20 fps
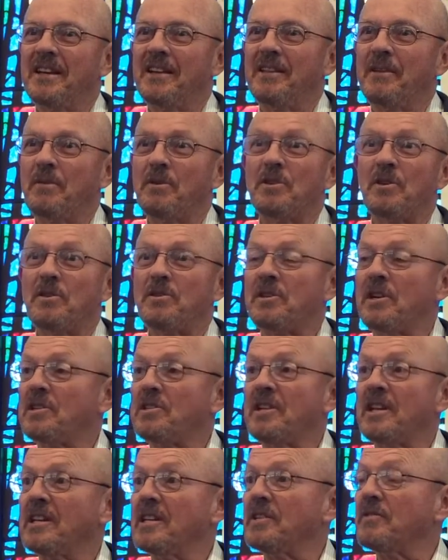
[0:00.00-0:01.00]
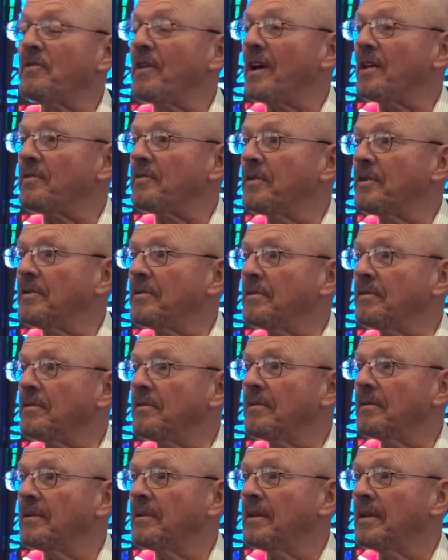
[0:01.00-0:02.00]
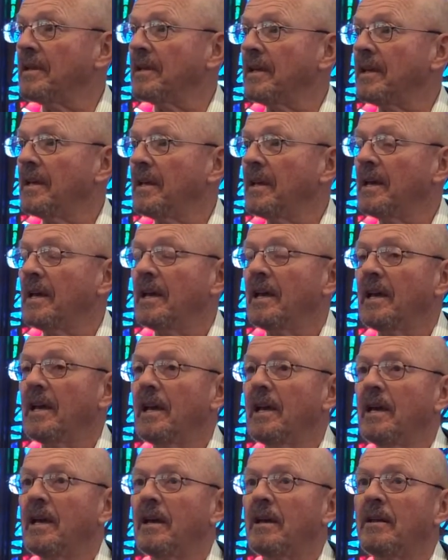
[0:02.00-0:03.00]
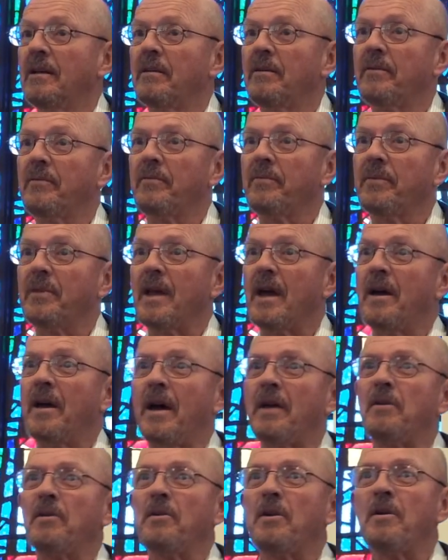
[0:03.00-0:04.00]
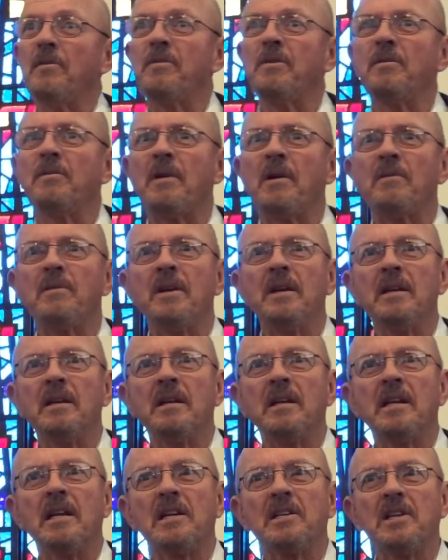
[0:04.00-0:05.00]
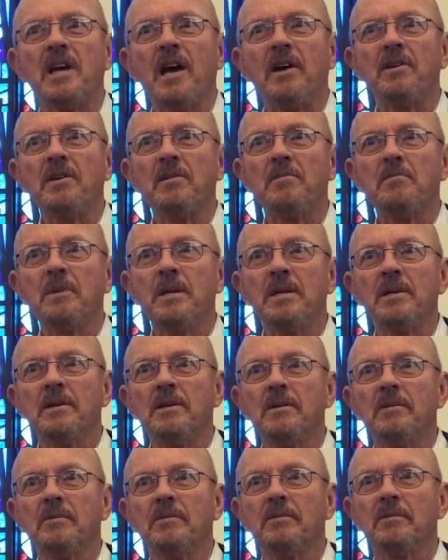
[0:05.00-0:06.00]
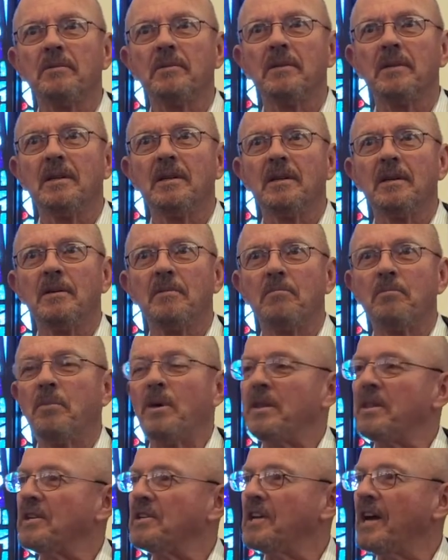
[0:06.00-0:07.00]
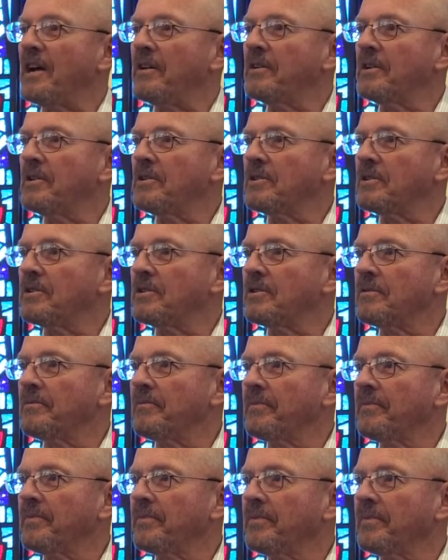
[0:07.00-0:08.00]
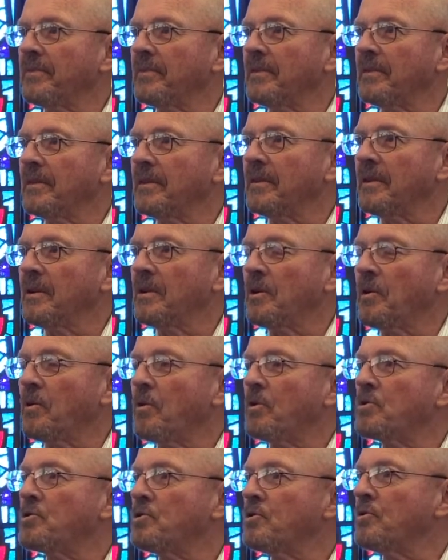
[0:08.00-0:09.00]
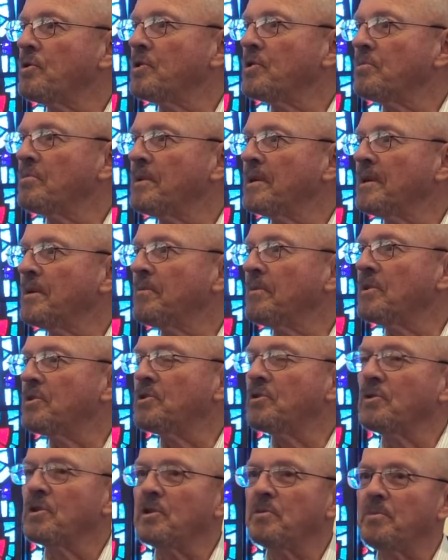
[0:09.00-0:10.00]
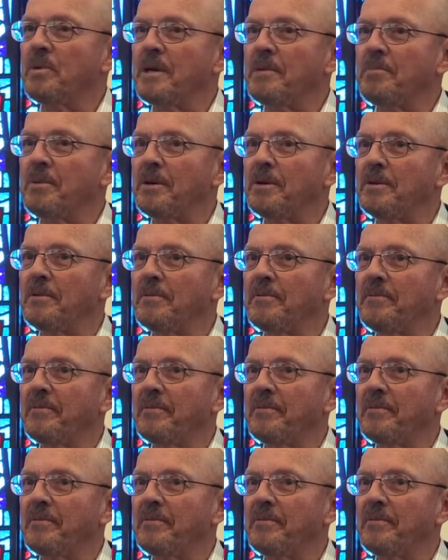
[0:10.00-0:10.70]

There was no such thing as fast food. And I don't know if you've ever eaten an Italian meal with Italians or a Jewish meal with Jewish people.